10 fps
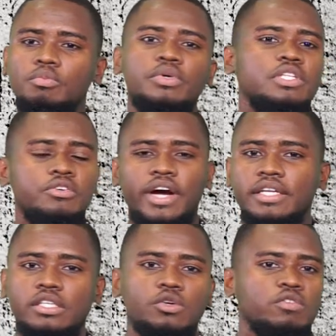put the
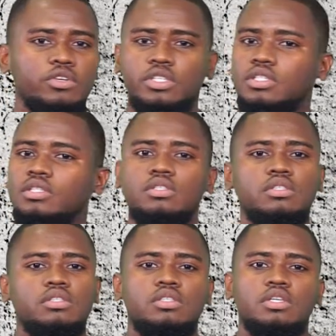writing over it
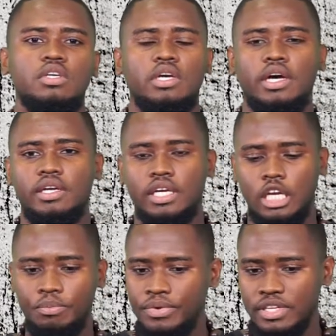and end
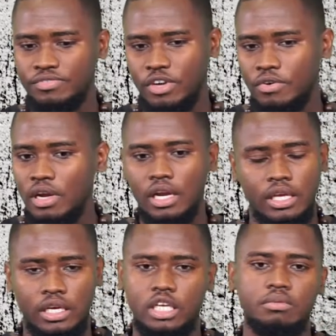up with this very
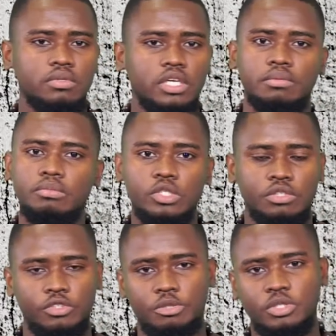layered and
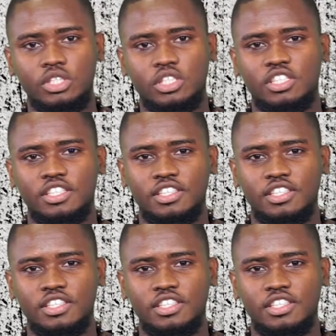beautiful piece.